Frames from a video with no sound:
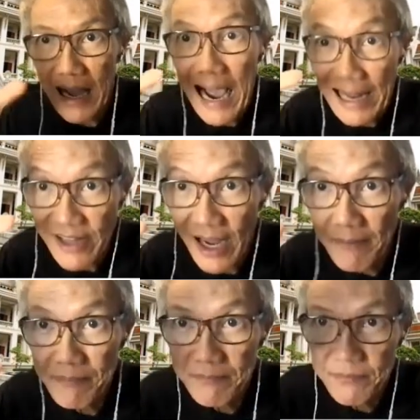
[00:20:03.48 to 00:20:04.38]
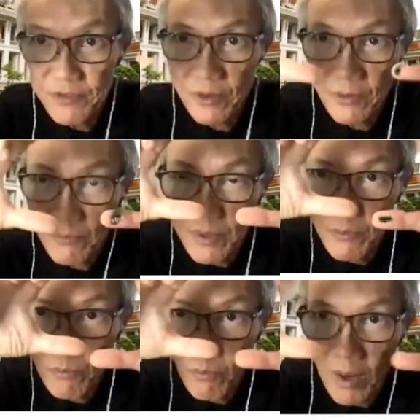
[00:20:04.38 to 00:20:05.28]
R type, so we
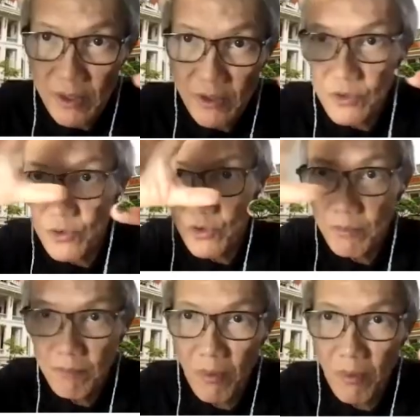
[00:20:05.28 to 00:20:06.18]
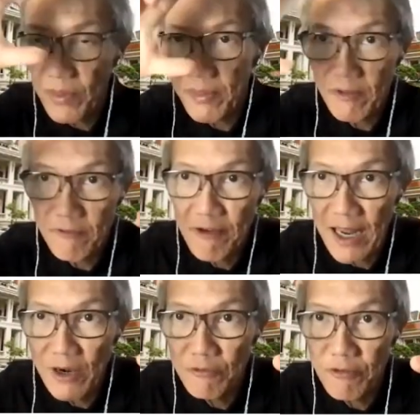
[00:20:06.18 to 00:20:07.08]
want to use both
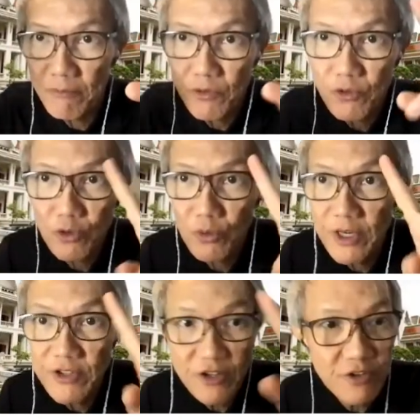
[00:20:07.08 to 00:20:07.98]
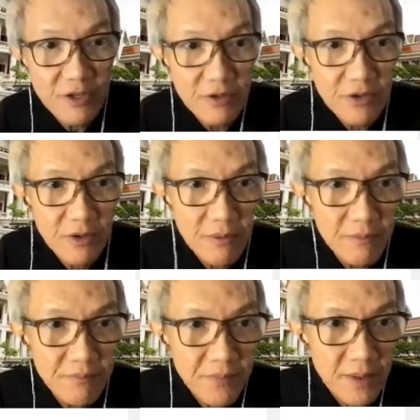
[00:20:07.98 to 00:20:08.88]
value from two registers. So
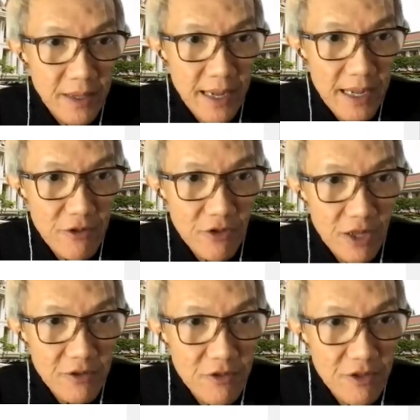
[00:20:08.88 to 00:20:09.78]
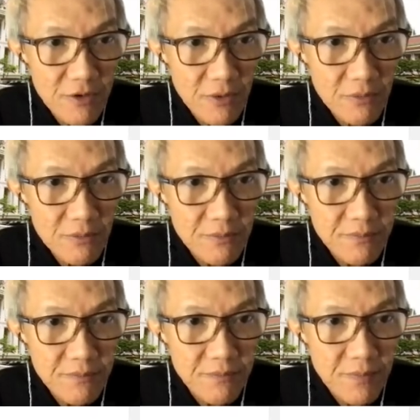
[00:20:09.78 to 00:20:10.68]
A source is 0.
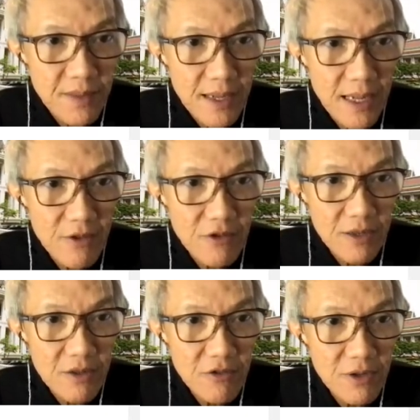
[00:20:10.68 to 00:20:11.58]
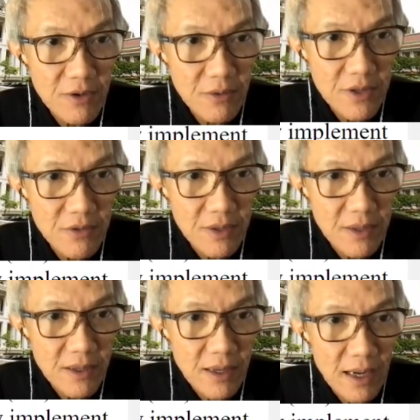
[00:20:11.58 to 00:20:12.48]
A source is 0 is,
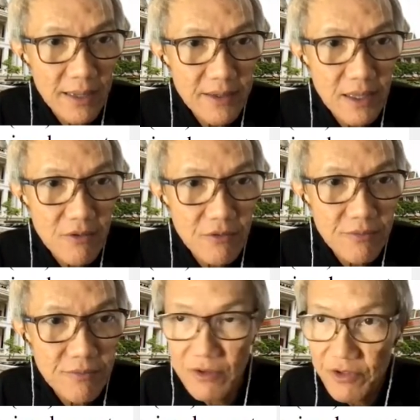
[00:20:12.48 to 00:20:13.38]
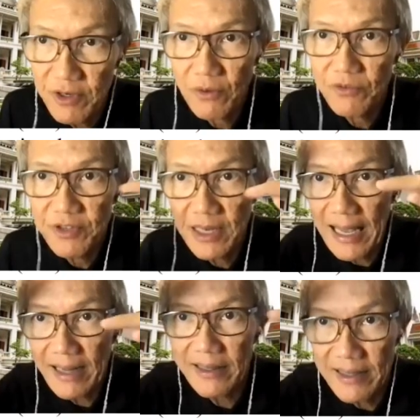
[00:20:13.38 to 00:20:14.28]
I think it's 0
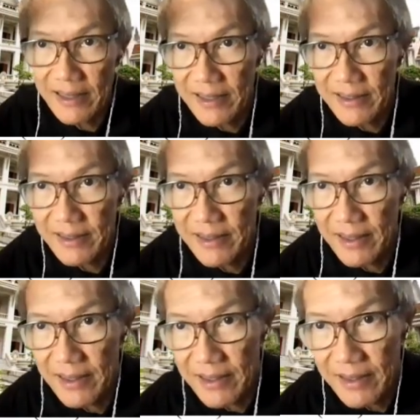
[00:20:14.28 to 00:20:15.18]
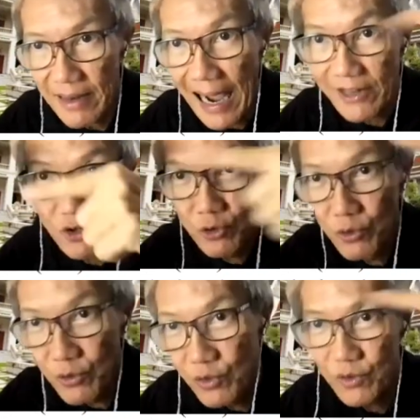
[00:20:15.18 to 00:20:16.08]
select the R2.
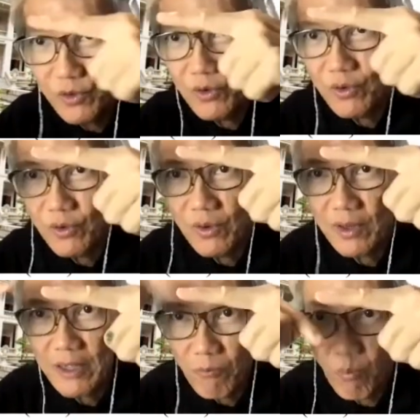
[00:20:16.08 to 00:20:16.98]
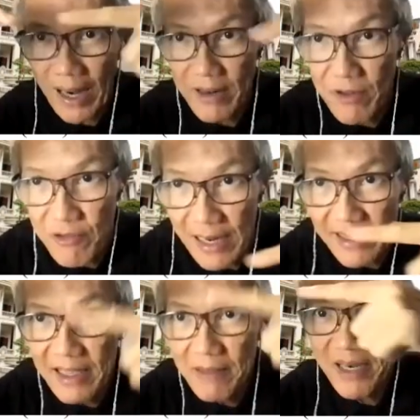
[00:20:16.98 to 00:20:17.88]
If 1 select
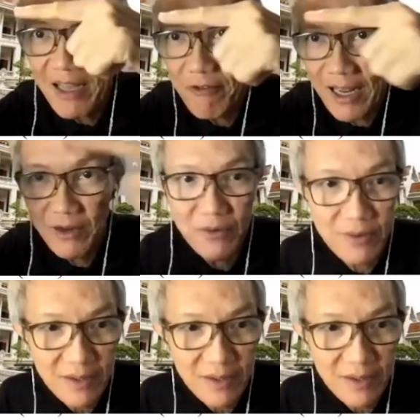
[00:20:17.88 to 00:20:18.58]
the immediate value.